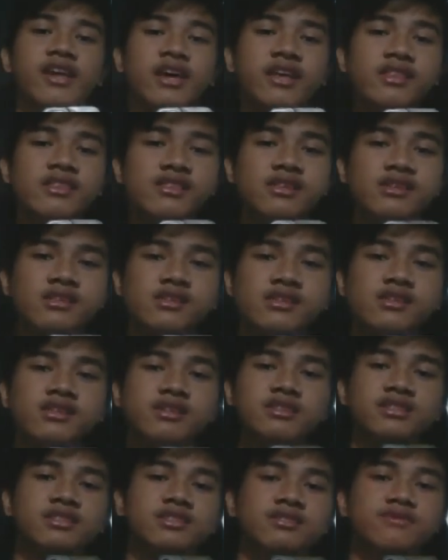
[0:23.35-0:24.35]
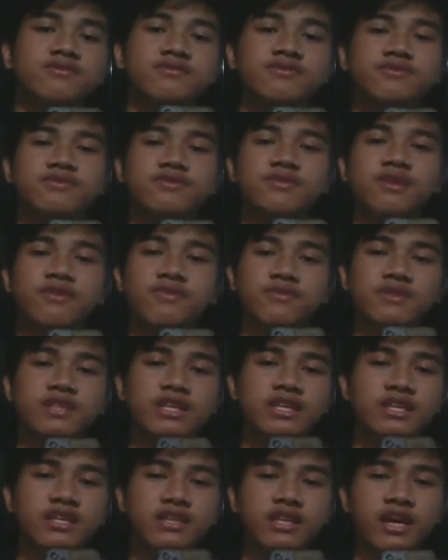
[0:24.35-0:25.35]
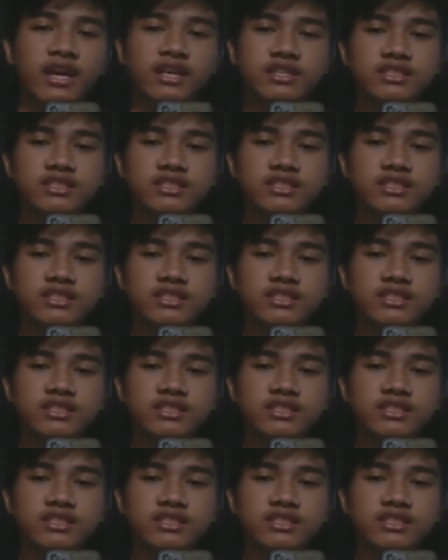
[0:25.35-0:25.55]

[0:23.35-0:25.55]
in the 15th